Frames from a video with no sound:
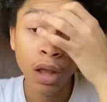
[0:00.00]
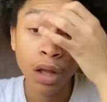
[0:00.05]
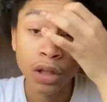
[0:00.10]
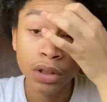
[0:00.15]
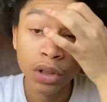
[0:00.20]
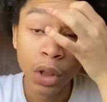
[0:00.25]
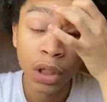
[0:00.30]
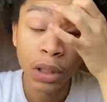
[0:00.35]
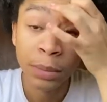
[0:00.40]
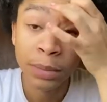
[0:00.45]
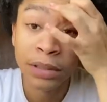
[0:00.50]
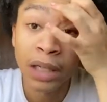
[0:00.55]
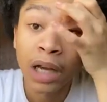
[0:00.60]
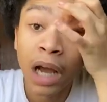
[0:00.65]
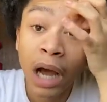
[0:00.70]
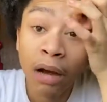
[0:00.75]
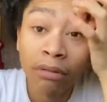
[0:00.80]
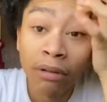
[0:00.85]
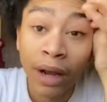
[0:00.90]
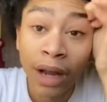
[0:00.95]
So he was like,
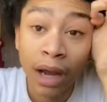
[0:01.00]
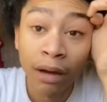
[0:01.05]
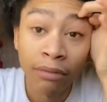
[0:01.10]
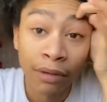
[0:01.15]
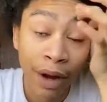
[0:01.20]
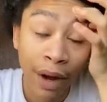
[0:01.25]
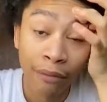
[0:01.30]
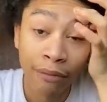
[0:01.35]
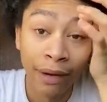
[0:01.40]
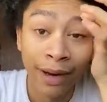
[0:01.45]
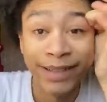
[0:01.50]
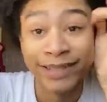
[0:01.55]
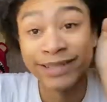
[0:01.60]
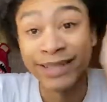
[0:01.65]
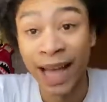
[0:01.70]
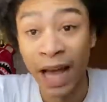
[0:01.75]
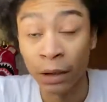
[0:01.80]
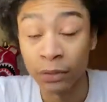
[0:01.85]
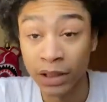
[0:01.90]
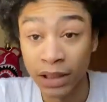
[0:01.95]
all right.
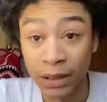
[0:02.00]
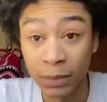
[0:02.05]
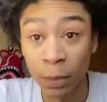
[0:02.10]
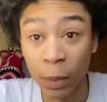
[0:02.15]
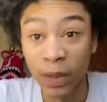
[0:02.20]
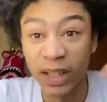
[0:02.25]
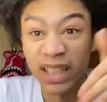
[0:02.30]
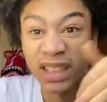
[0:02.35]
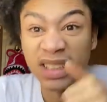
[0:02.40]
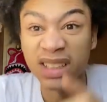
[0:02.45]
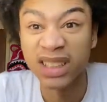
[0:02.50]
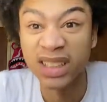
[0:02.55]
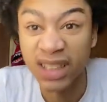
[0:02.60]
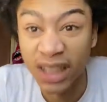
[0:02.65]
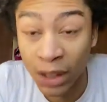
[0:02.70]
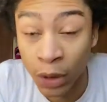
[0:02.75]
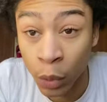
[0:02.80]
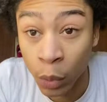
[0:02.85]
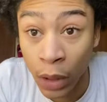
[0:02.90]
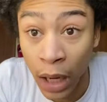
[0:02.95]
Now, at this point, he
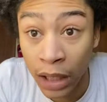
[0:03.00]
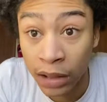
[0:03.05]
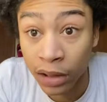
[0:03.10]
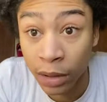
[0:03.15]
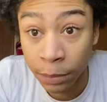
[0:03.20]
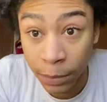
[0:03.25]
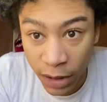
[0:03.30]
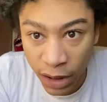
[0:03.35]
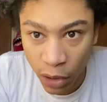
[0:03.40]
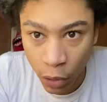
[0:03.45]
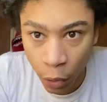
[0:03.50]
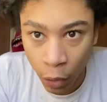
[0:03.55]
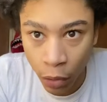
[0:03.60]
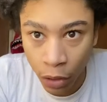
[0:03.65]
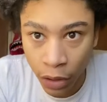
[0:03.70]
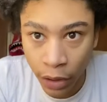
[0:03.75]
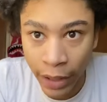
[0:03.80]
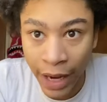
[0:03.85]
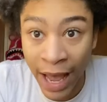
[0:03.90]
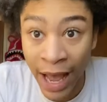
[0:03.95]
still got the meter
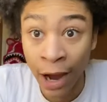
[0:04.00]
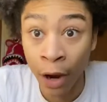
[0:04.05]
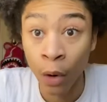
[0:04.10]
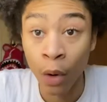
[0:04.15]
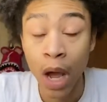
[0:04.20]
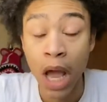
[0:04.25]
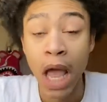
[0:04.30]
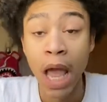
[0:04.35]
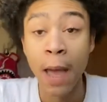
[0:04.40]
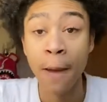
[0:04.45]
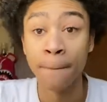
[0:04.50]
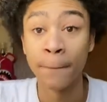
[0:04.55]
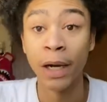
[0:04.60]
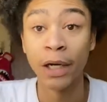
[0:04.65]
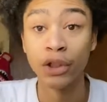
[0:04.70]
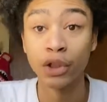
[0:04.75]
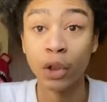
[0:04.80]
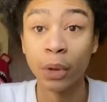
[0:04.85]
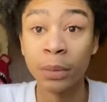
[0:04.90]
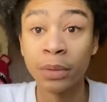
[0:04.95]
on. Now,
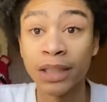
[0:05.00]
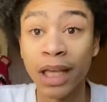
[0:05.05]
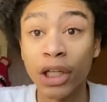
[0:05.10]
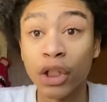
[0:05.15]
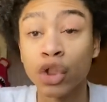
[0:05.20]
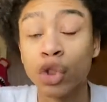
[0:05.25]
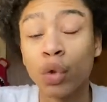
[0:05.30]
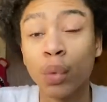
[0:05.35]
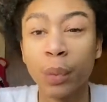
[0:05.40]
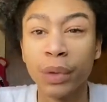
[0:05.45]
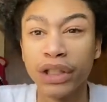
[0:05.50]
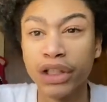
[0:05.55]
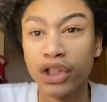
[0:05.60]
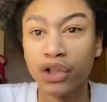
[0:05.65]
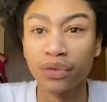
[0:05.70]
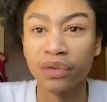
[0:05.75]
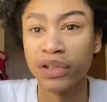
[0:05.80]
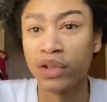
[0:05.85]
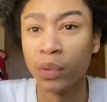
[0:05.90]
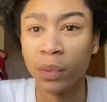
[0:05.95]
mind you, it was like
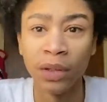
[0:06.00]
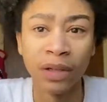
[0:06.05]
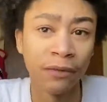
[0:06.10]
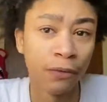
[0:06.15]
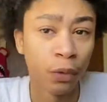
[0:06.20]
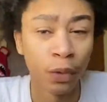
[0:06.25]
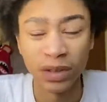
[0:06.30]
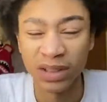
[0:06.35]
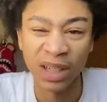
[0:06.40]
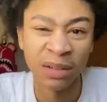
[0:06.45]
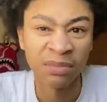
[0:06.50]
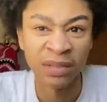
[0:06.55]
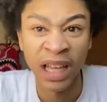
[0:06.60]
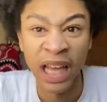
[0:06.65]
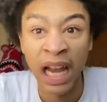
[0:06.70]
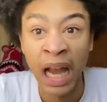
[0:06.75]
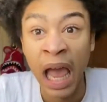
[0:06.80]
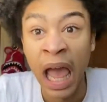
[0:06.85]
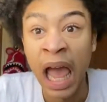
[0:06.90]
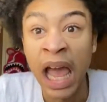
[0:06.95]
23, 24
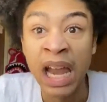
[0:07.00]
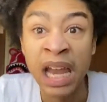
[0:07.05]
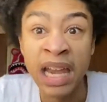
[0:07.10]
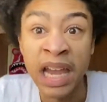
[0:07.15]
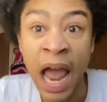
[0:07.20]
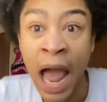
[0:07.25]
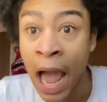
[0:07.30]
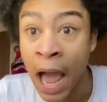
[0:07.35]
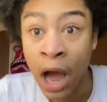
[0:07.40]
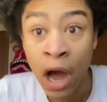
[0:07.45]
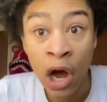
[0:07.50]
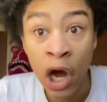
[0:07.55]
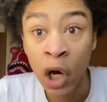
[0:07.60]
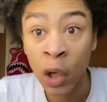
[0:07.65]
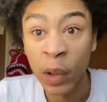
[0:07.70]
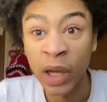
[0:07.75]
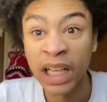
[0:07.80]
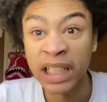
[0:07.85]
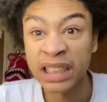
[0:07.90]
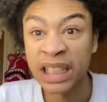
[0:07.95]
something. Now,
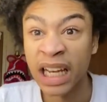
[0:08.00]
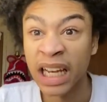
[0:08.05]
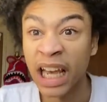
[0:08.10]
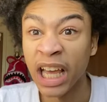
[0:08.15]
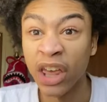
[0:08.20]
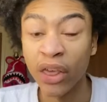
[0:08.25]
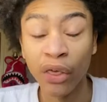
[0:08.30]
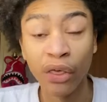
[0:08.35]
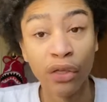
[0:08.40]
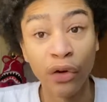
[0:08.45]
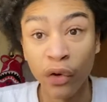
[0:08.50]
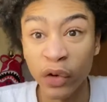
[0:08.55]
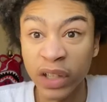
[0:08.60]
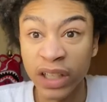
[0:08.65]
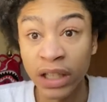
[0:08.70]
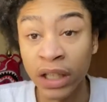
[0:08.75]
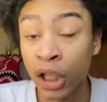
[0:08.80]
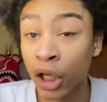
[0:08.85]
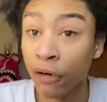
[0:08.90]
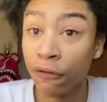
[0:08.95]
it's at like
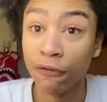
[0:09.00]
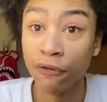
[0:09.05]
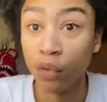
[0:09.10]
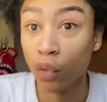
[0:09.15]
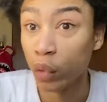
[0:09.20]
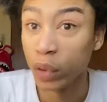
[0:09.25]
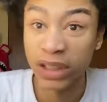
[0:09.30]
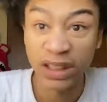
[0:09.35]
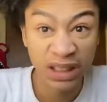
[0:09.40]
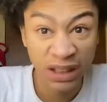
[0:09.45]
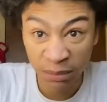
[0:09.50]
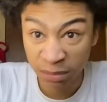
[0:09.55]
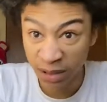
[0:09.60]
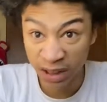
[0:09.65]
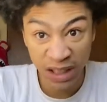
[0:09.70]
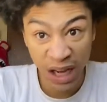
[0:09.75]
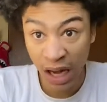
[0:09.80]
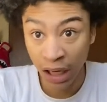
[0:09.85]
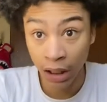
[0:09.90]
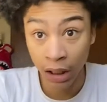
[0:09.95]
30, 40 something
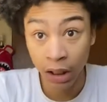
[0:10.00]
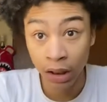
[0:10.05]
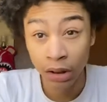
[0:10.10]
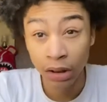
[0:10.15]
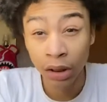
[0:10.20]
dollars.